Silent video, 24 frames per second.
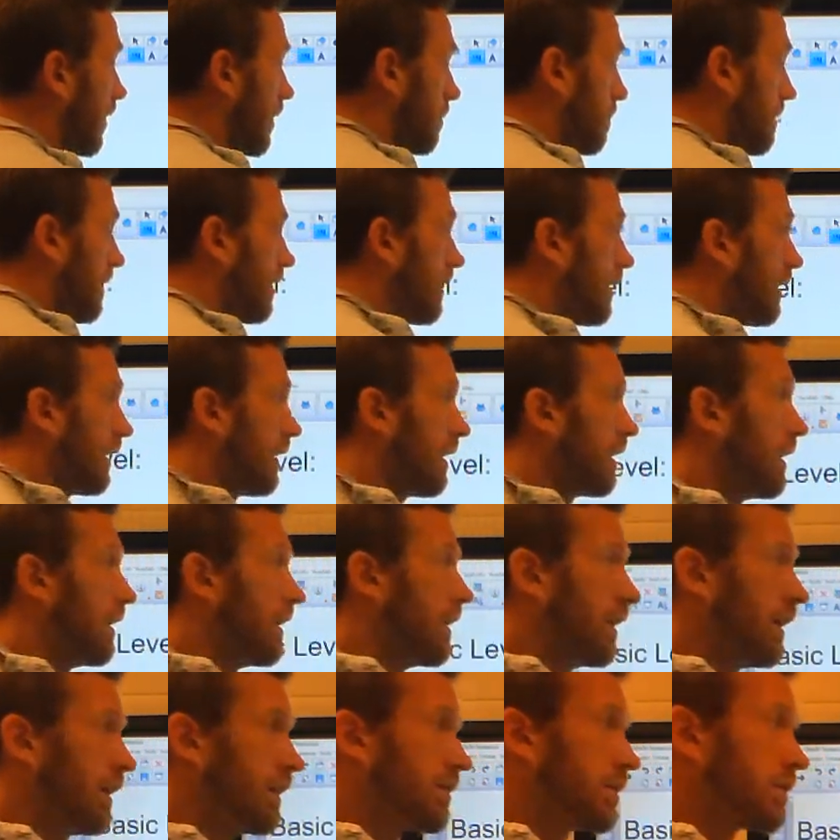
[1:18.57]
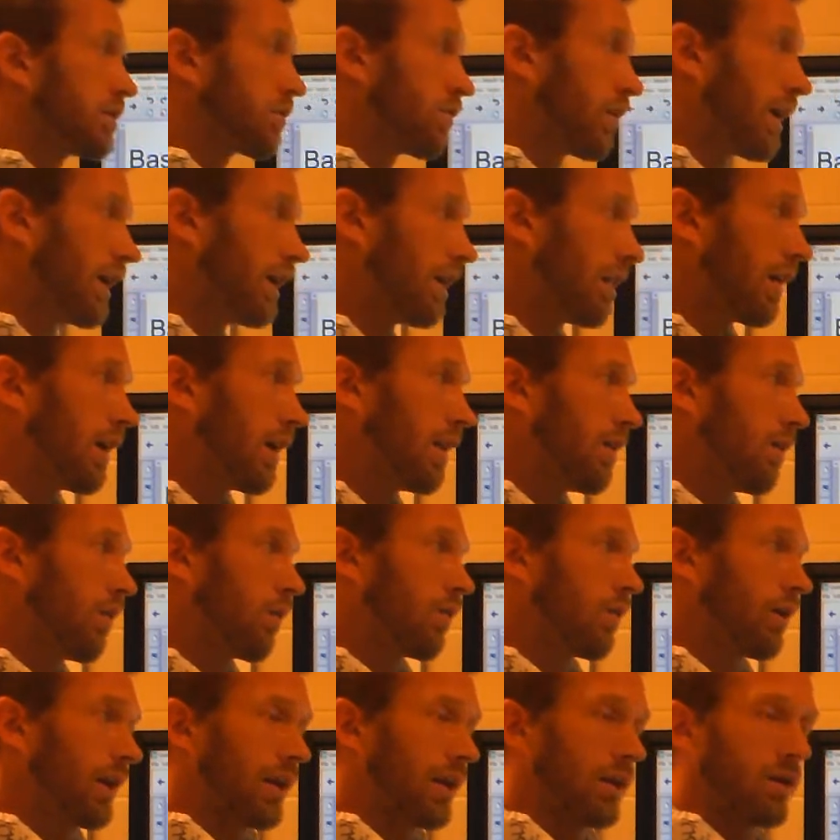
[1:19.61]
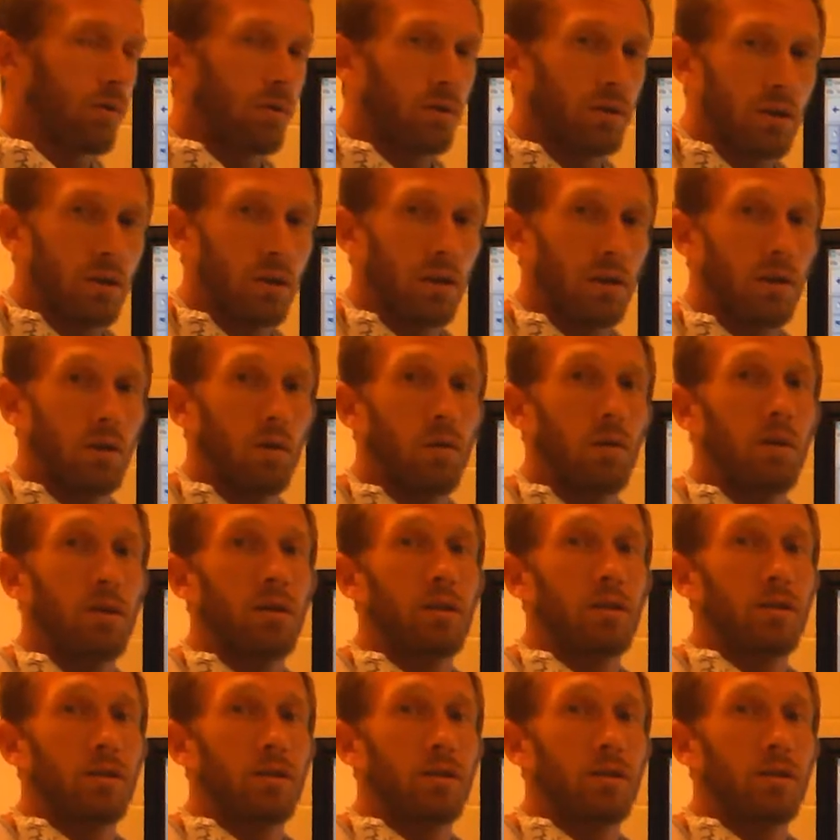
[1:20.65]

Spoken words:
going to be the is greater than or equal to